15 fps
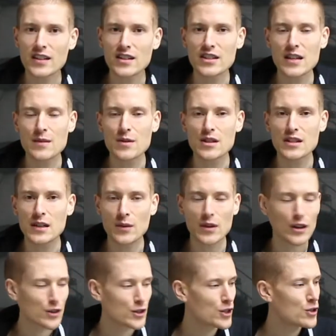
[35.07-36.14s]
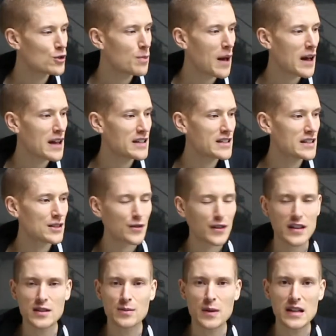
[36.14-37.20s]
the sheet music, we've got 2 pages for
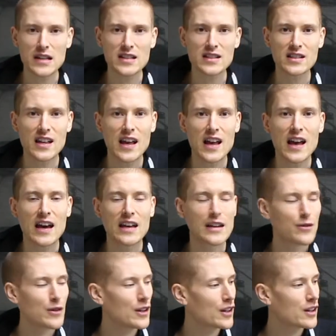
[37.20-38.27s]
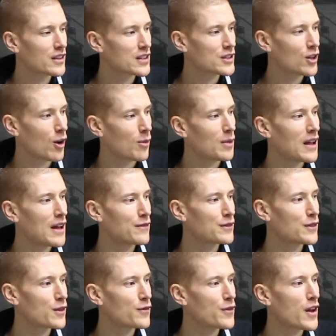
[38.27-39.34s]
this piece, and if you look at the top left
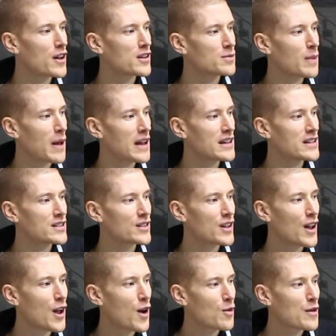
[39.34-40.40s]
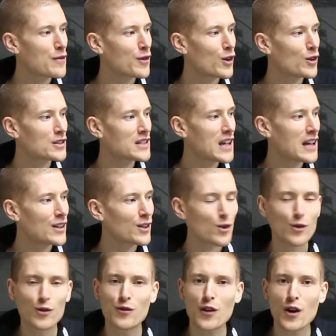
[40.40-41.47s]
of the first page, we've got
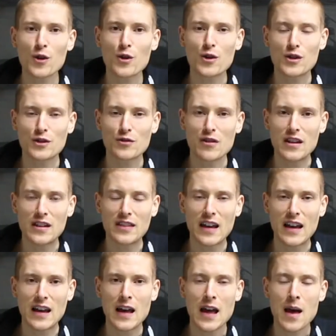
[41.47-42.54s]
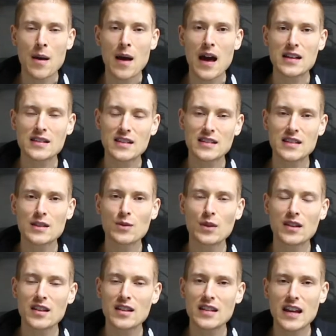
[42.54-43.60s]
technical focus written there, as this is one
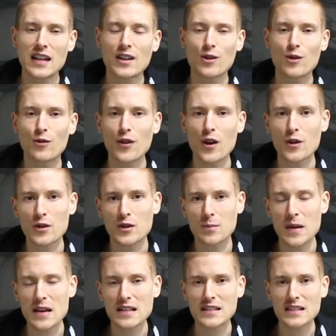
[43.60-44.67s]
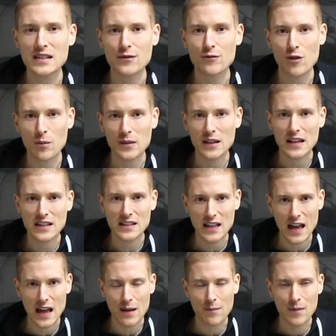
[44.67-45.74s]
of the technical focus pieces from the
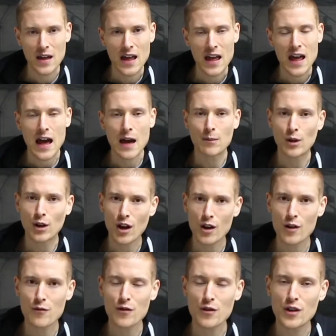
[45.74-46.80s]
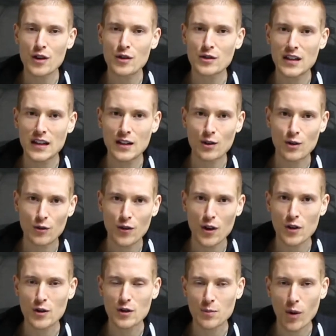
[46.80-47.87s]
exam, and we'll go through those technical
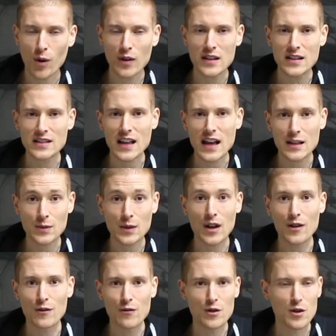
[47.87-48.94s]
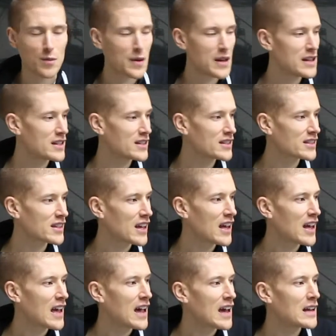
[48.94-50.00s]
focus points as we go through the piece.
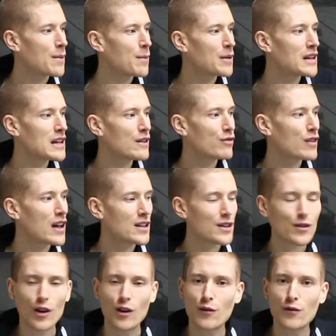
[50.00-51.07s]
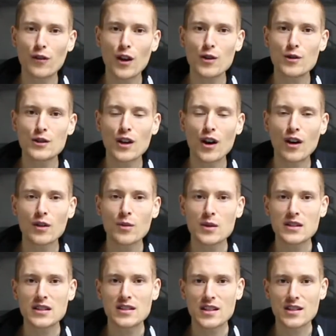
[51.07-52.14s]
And then beneath that you've got Float On,
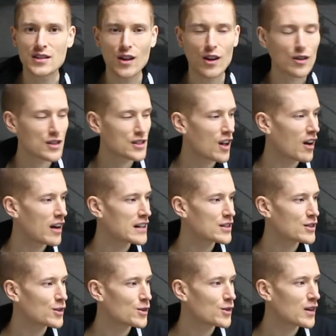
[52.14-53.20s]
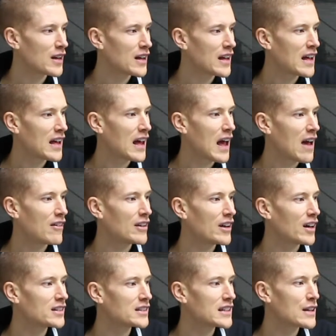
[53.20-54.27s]
which is the song title, and then
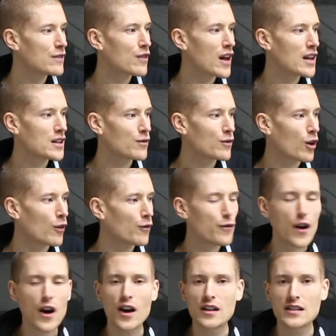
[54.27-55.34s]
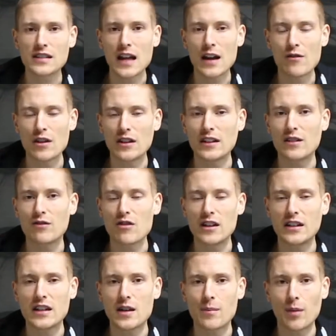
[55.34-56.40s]
underneath that you've got verse there
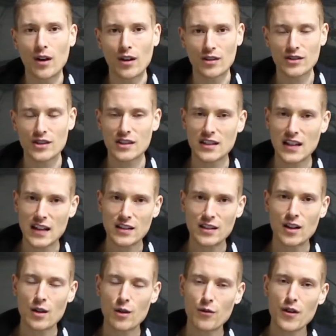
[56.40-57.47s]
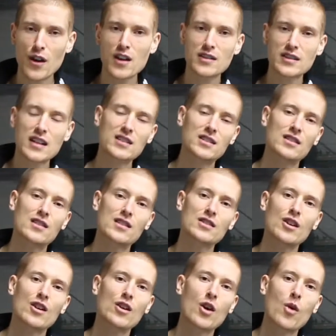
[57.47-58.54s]
written in a box, just letting you know the first section of the
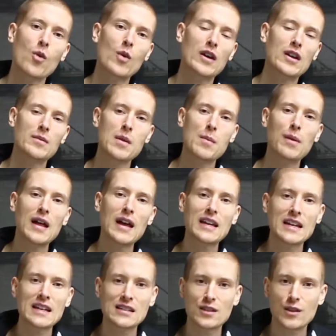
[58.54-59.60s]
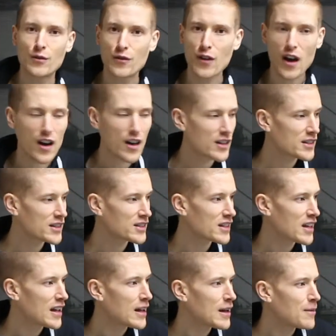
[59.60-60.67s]
song we're going to be playing is the verse.
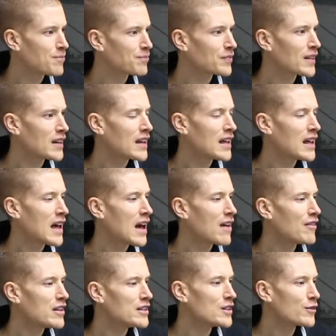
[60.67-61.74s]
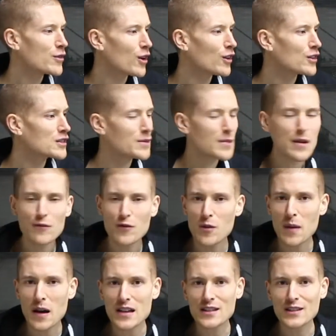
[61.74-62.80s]
And then you've got some
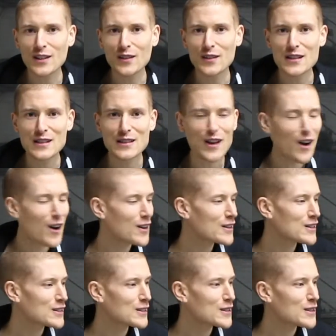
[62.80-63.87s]
information on the song, so